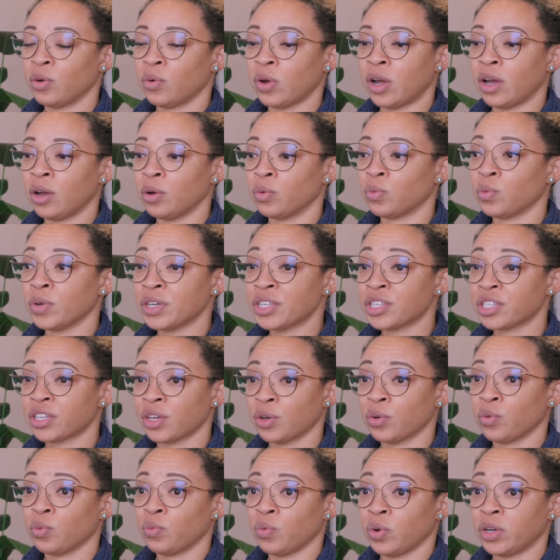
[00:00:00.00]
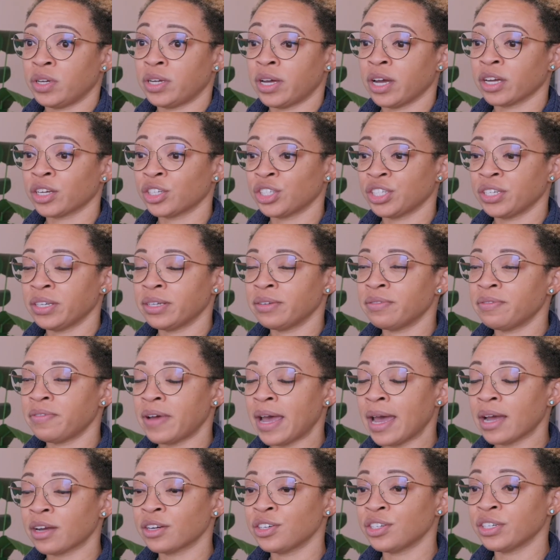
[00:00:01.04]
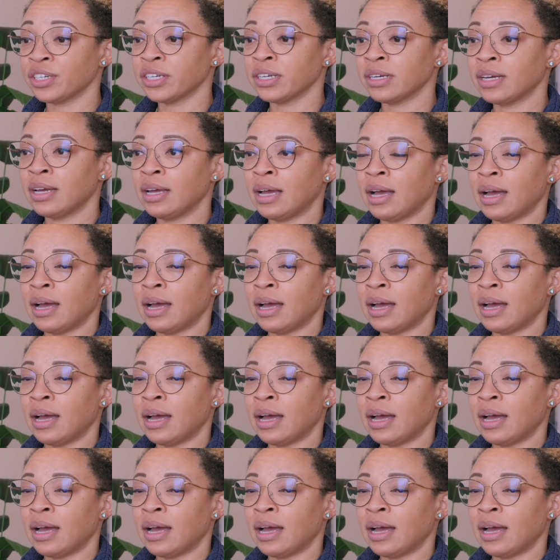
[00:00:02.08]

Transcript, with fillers: a risk reduction factor,